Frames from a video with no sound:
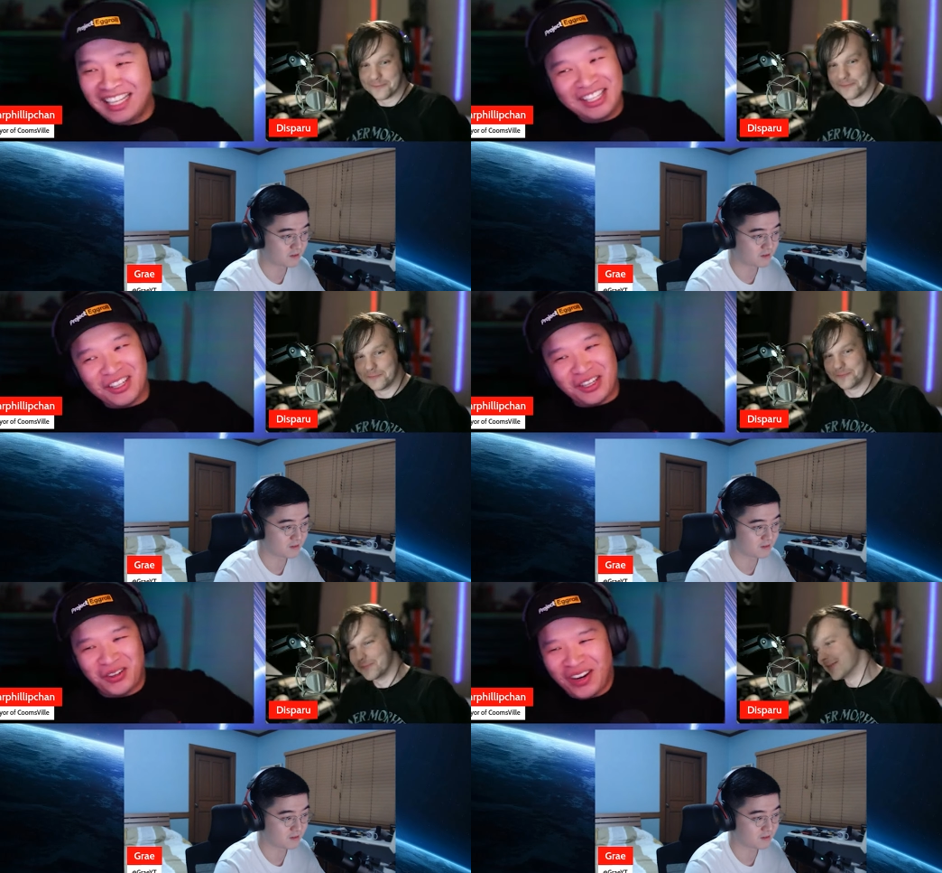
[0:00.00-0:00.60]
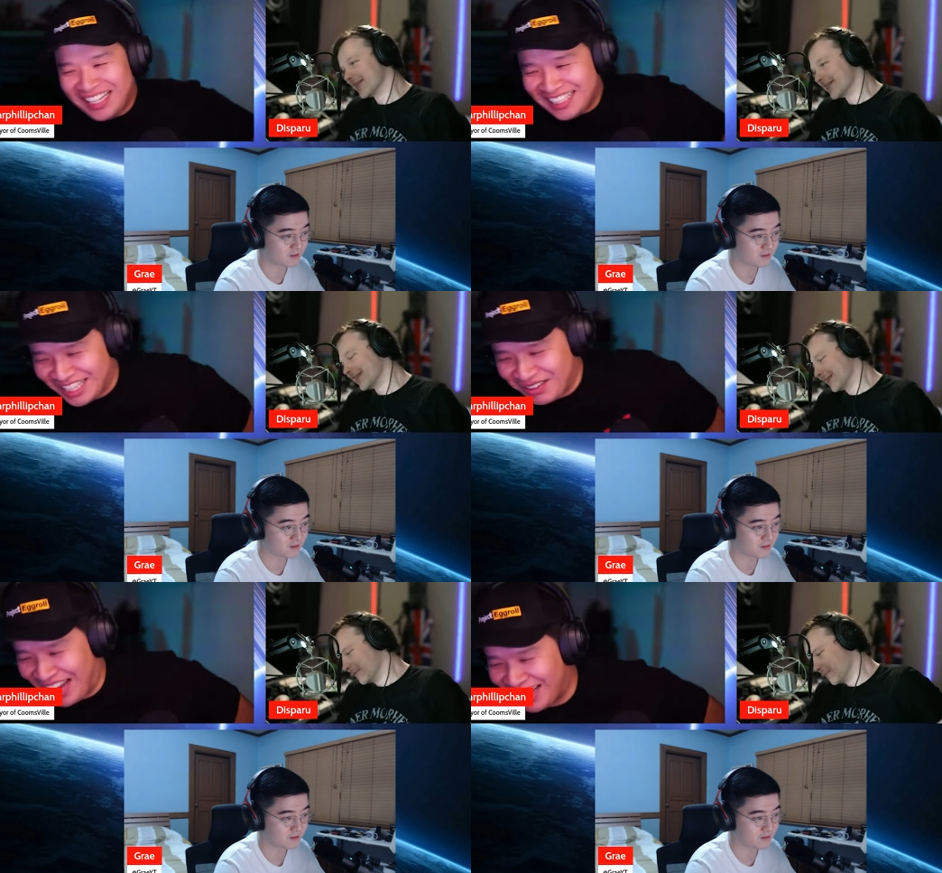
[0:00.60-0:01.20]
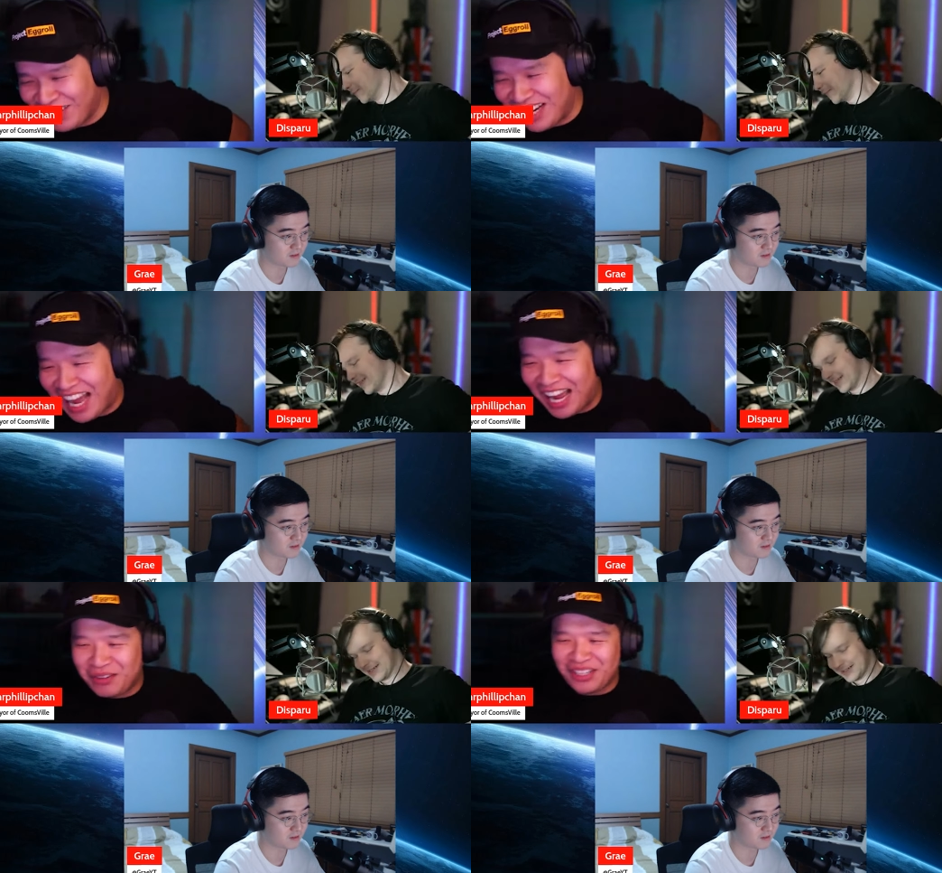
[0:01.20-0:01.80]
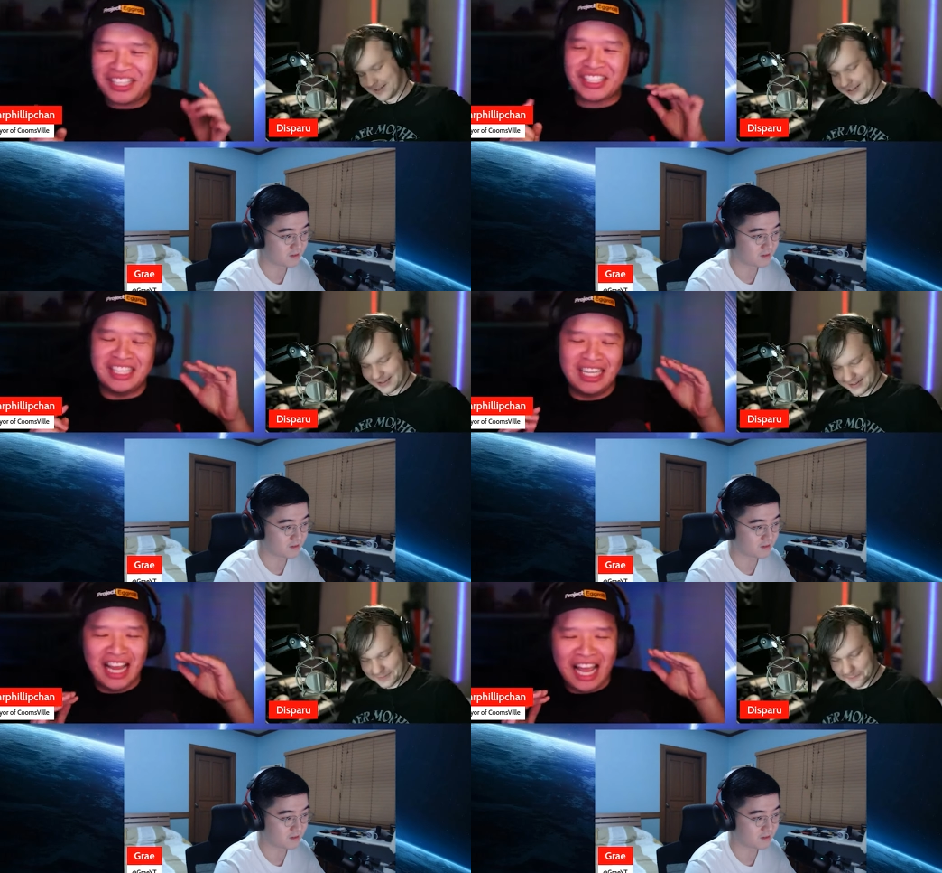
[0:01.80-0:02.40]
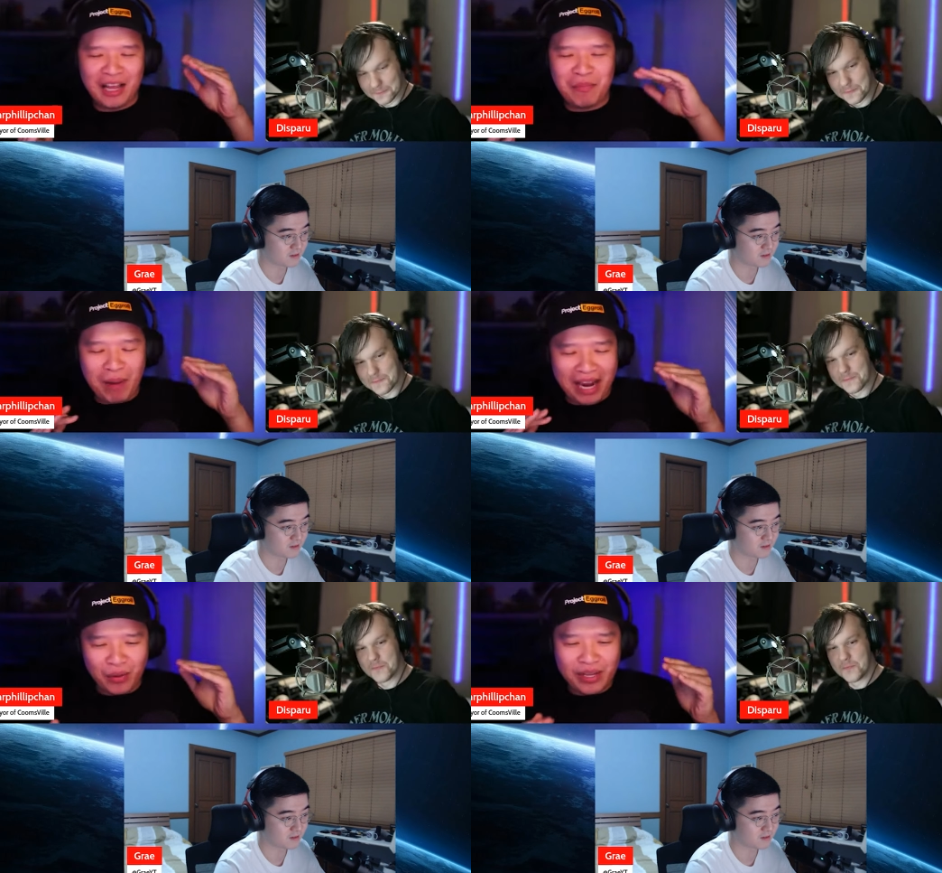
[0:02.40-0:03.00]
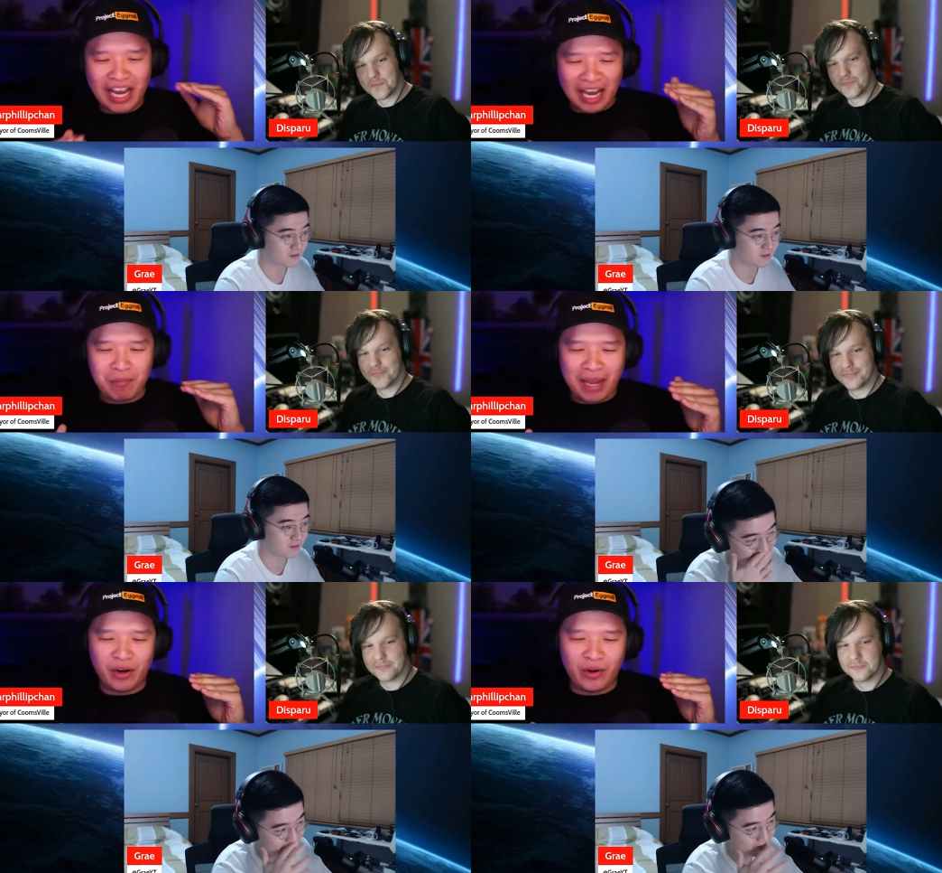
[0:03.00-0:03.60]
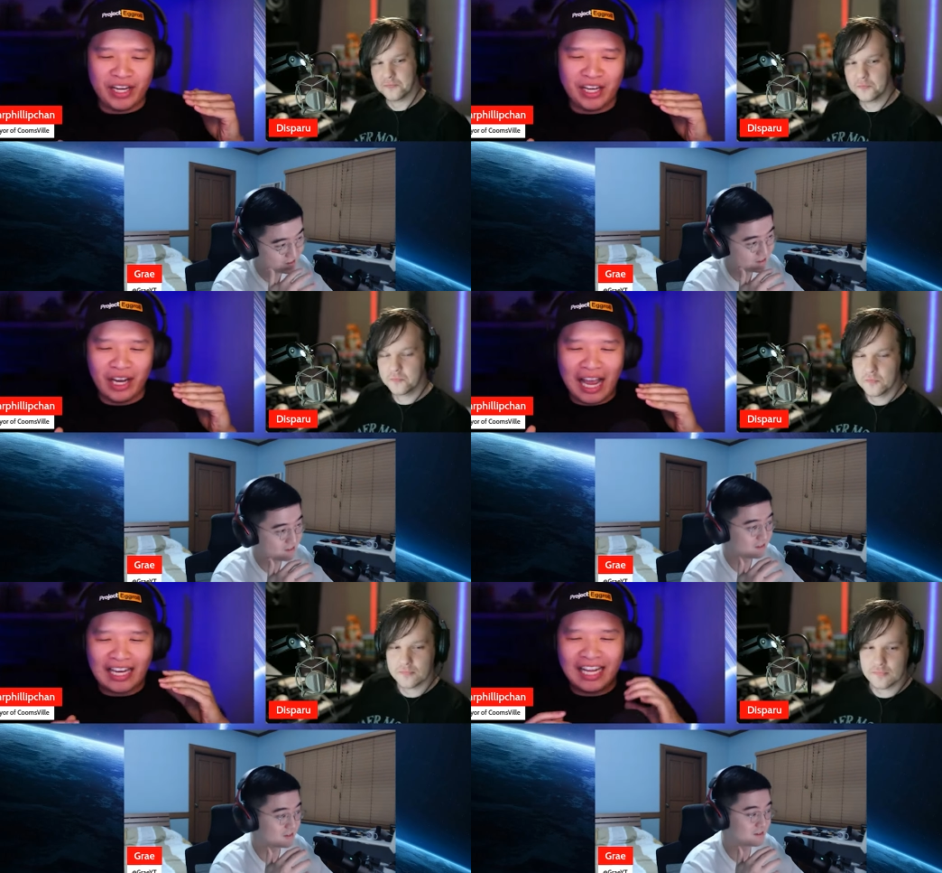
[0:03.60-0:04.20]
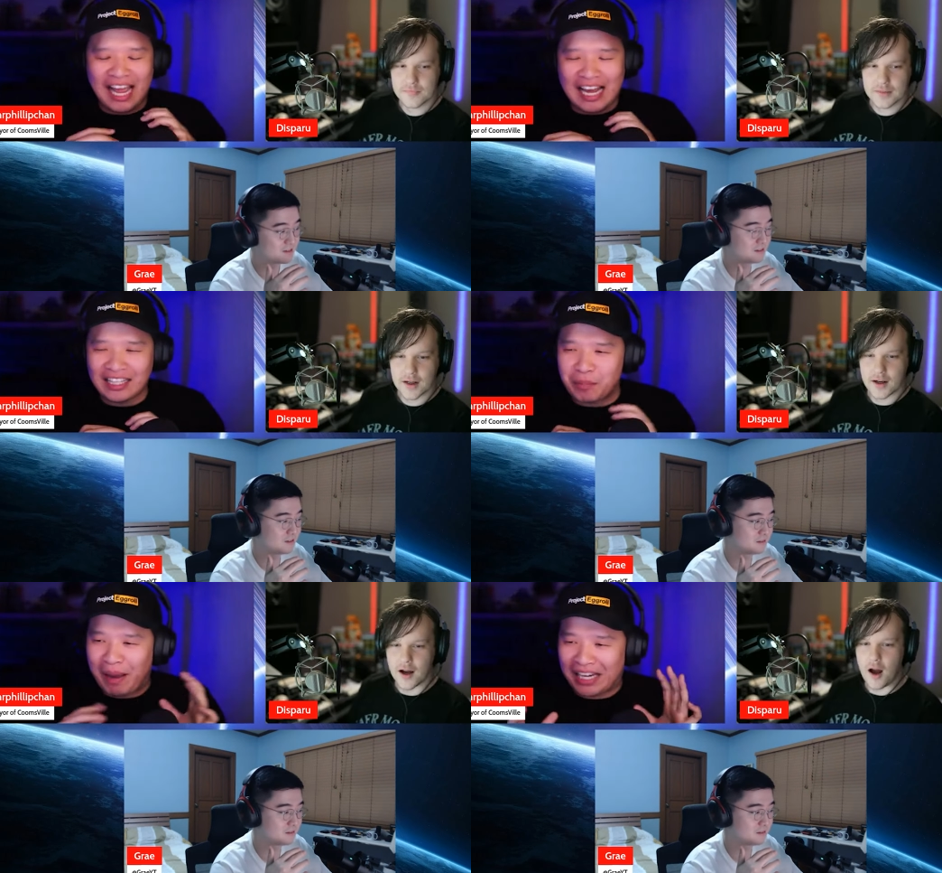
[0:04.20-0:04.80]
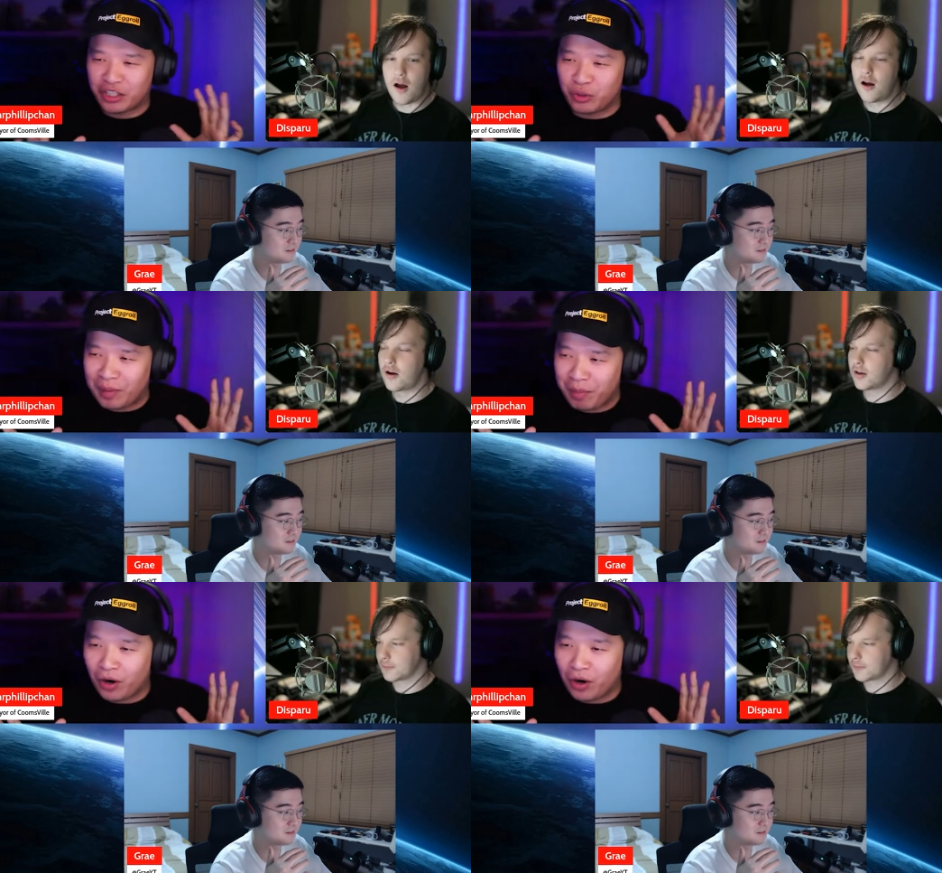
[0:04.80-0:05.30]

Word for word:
Speaker 1: You're crazy, man. When Iris yeah. and Barry got married and they had the bachelorette